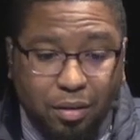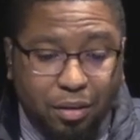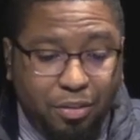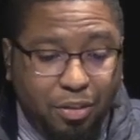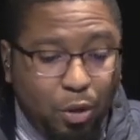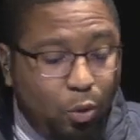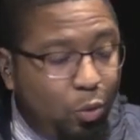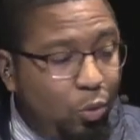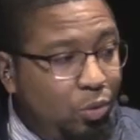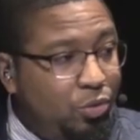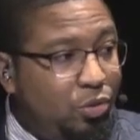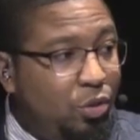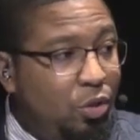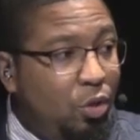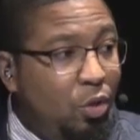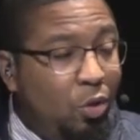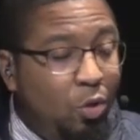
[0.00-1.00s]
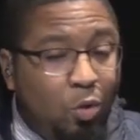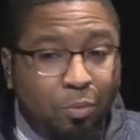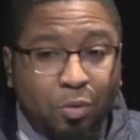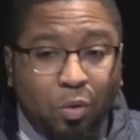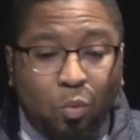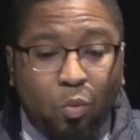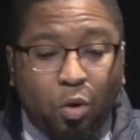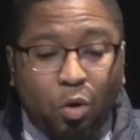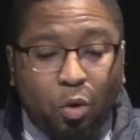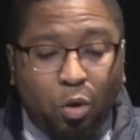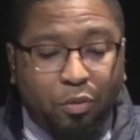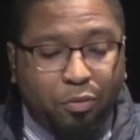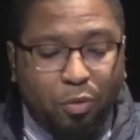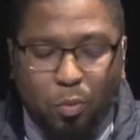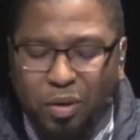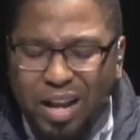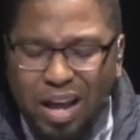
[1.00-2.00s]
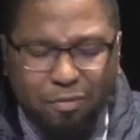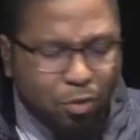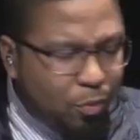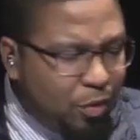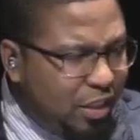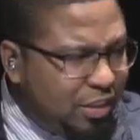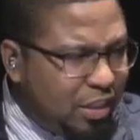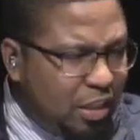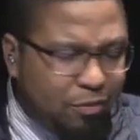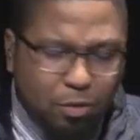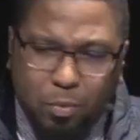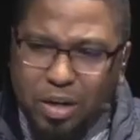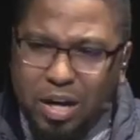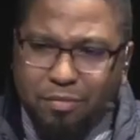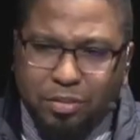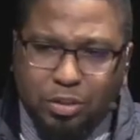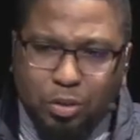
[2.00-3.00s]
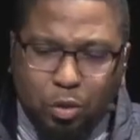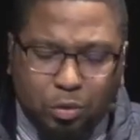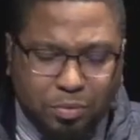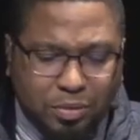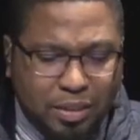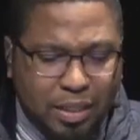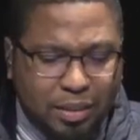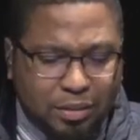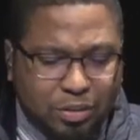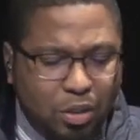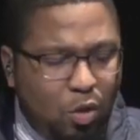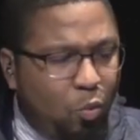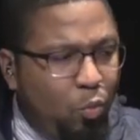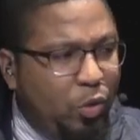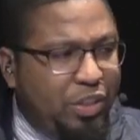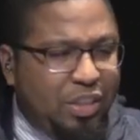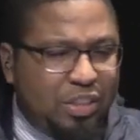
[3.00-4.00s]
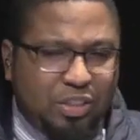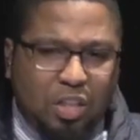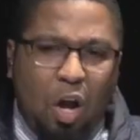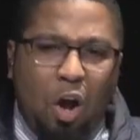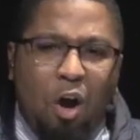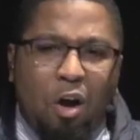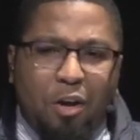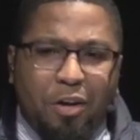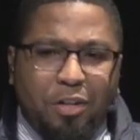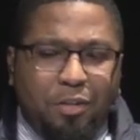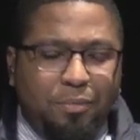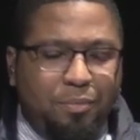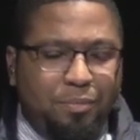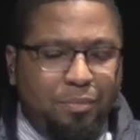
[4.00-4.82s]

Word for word: those whom the world, for whatever reason and for whatever circumstance, would discard.